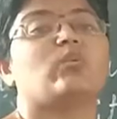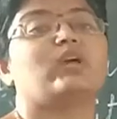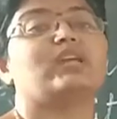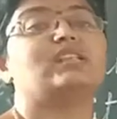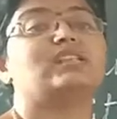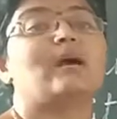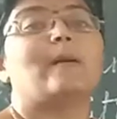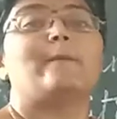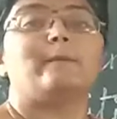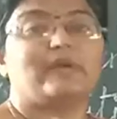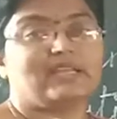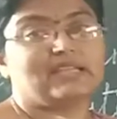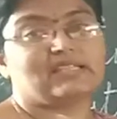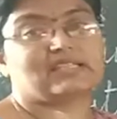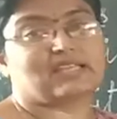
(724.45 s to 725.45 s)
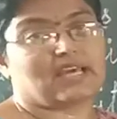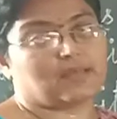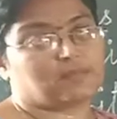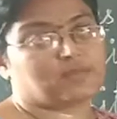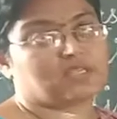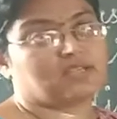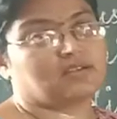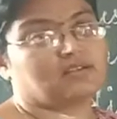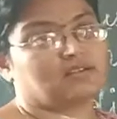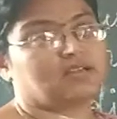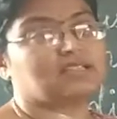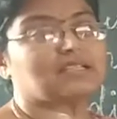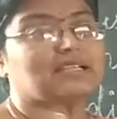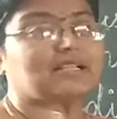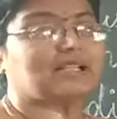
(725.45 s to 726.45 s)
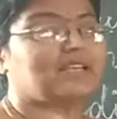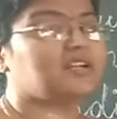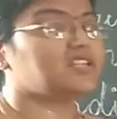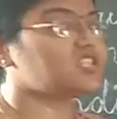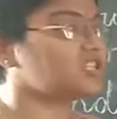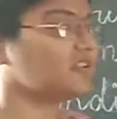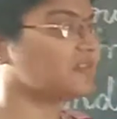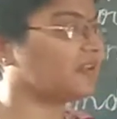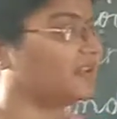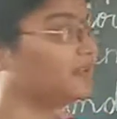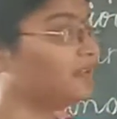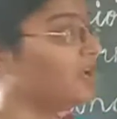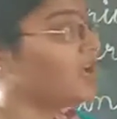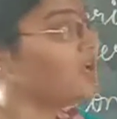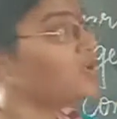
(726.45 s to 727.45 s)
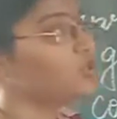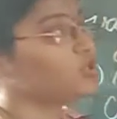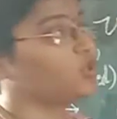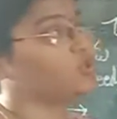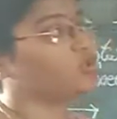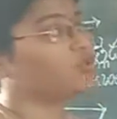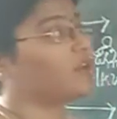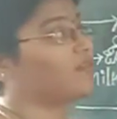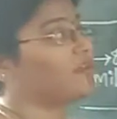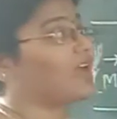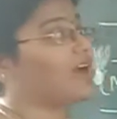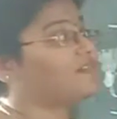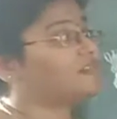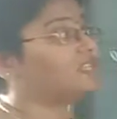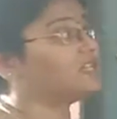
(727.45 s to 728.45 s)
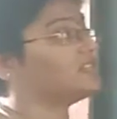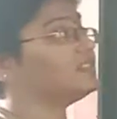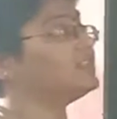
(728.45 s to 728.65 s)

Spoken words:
with many types. Is it clear, children? So today we have seen